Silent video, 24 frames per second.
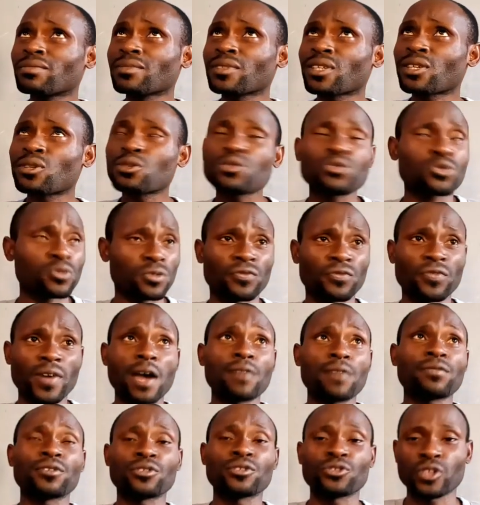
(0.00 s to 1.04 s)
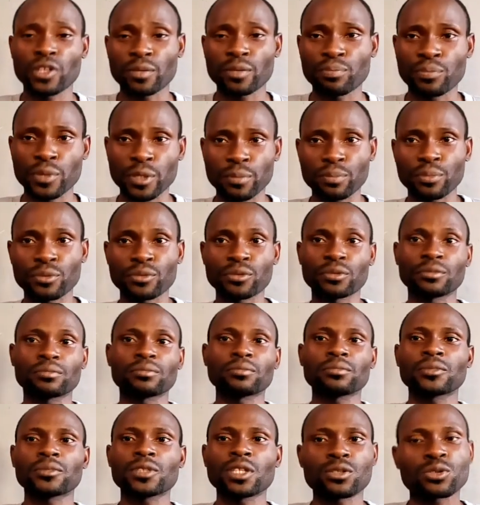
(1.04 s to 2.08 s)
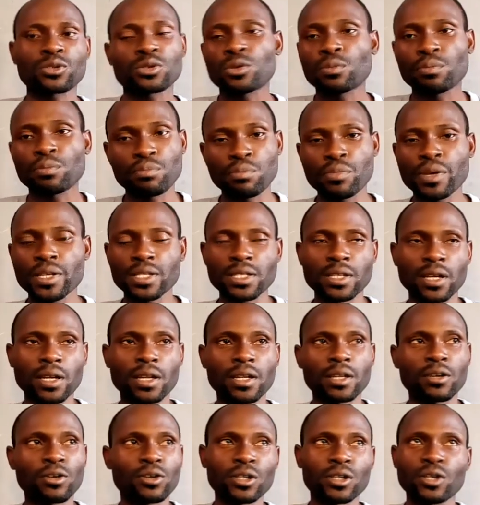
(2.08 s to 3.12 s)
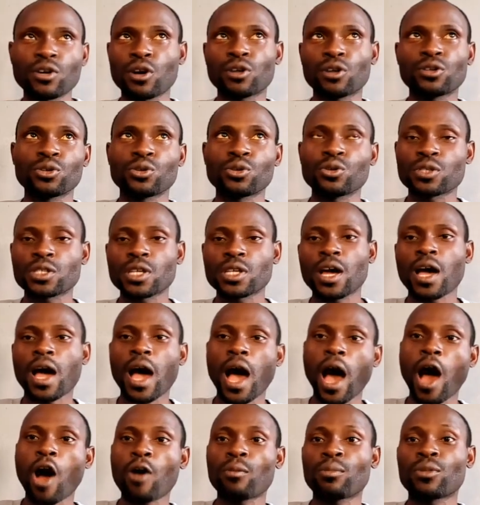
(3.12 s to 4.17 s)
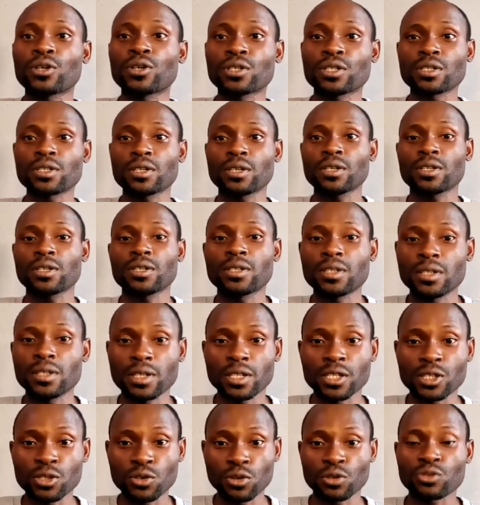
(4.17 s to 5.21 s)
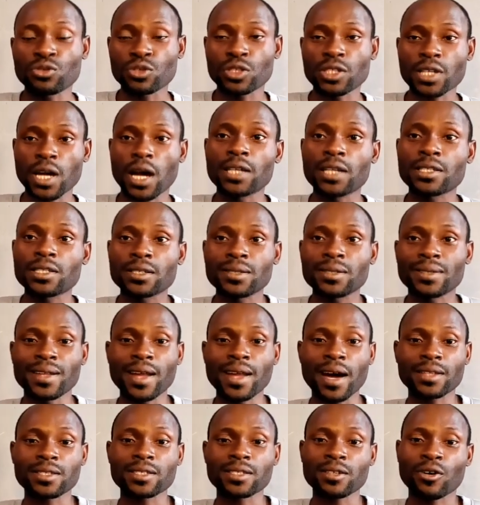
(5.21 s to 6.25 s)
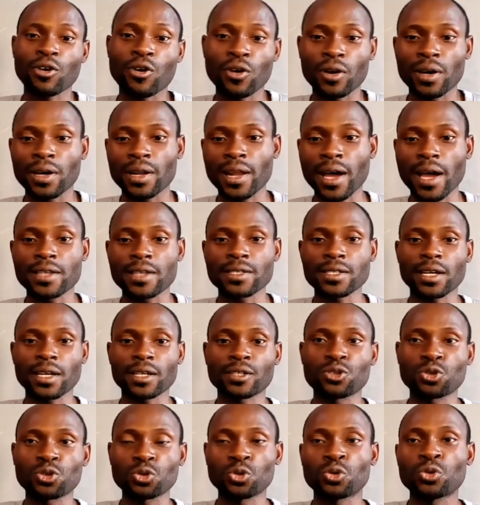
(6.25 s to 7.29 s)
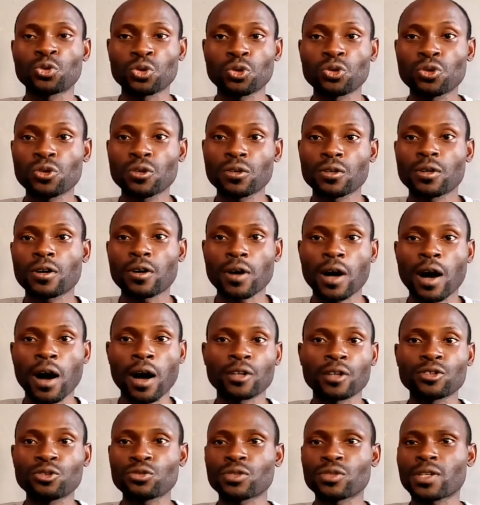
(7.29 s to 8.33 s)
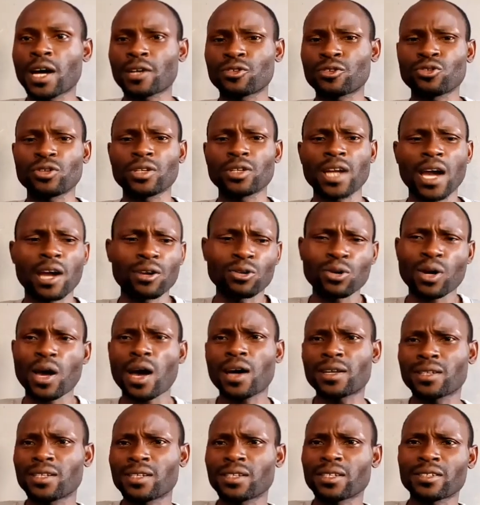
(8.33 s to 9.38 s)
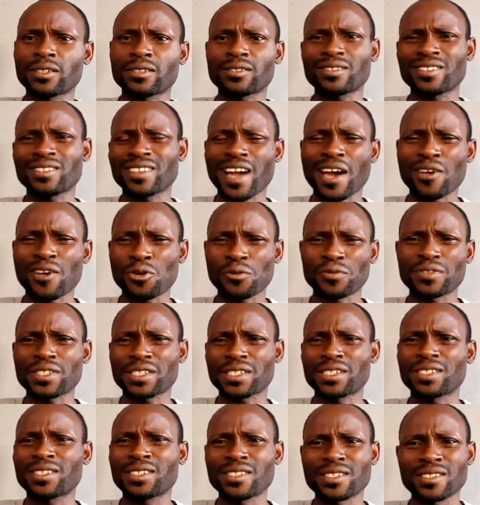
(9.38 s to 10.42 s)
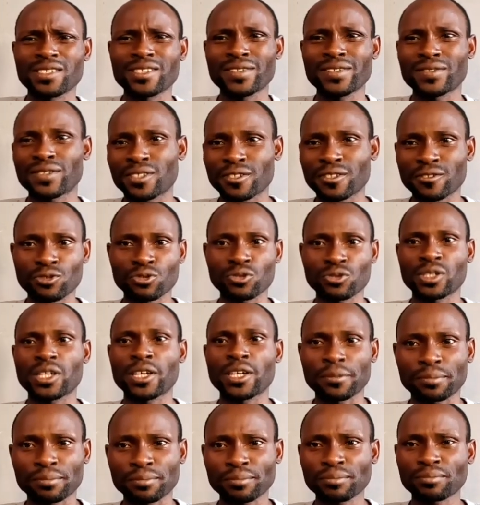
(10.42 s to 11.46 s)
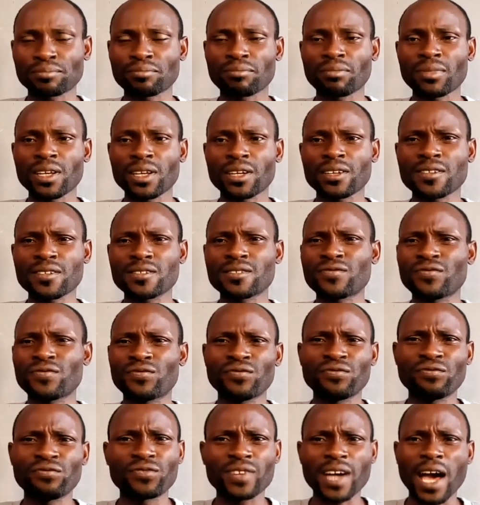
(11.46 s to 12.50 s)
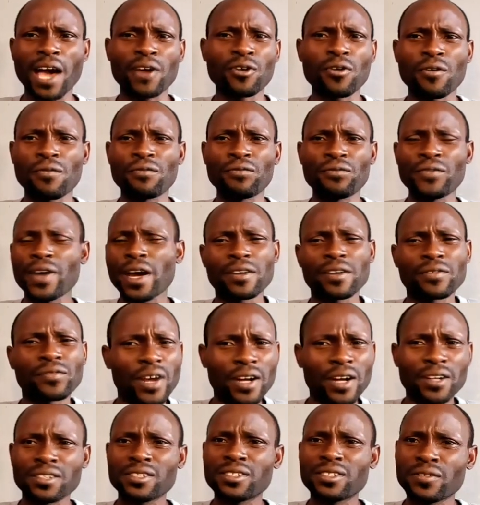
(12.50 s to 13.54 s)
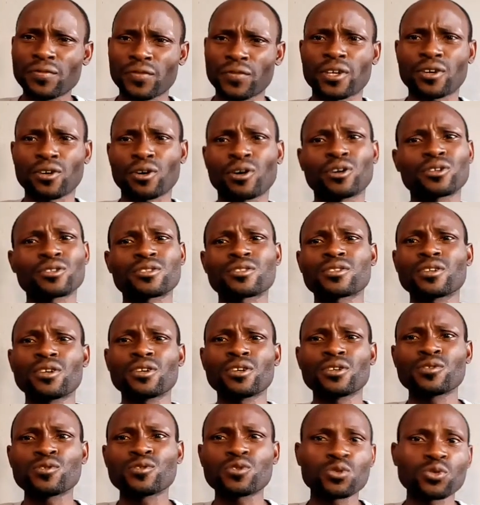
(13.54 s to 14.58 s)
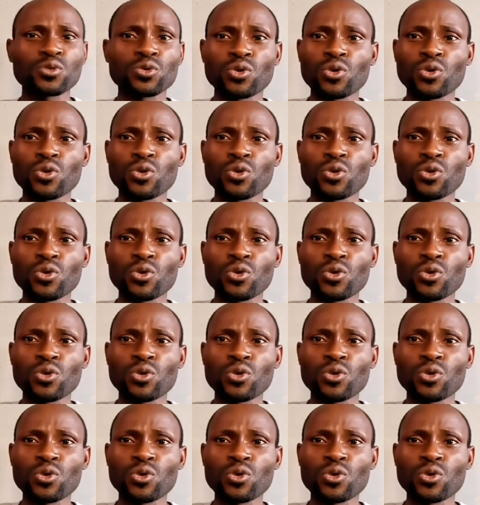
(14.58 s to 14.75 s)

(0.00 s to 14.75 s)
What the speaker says: close to 500 people. So basically, only God knows how much is going to charge that organizer to do that training. And look at the kind of thing he's giving to them. It's kind of very, very difficult to